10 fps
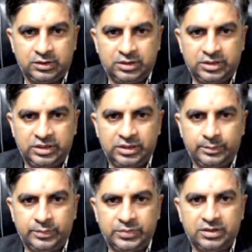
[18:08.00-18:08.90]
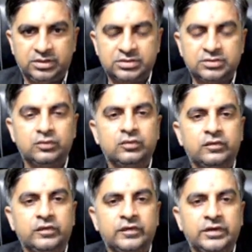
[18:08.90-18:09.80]
t plus root
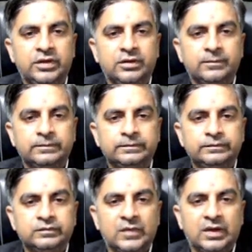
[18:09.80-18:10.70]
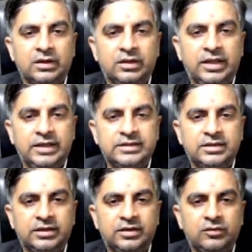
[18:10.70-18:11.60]
15 guys,
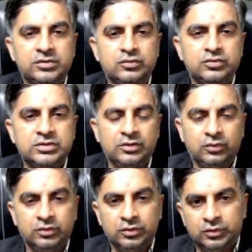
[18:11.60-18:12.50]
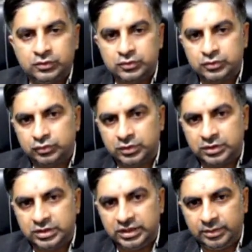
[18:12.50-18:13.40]
and equals to 0. So
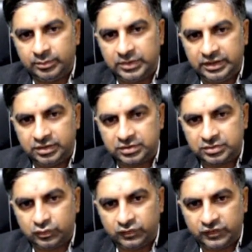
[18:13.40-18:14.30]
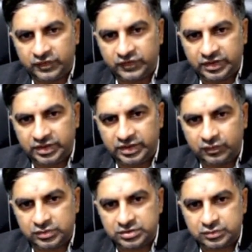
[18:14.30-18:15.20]
t minus root 15
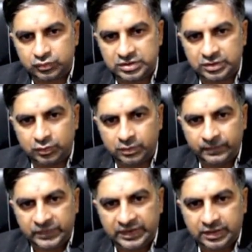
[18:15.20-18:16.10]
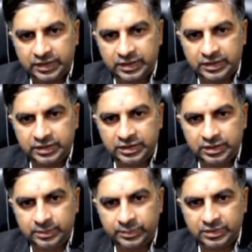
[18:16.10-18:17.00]
equals to 0 and
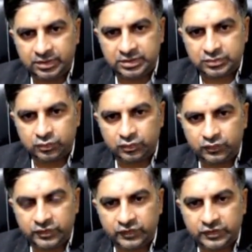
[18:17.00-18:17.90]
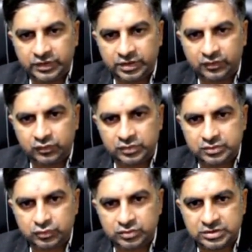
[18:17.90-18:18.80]
t plus root 15 equals
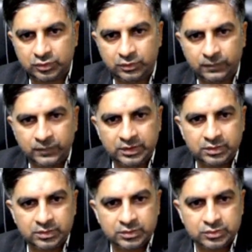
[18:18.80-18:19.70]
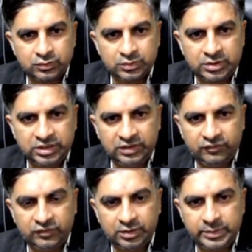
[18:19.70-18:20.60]
to 0. So t
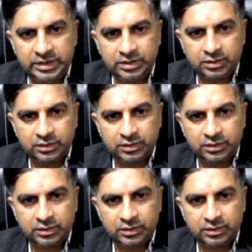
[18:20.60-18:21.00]
will be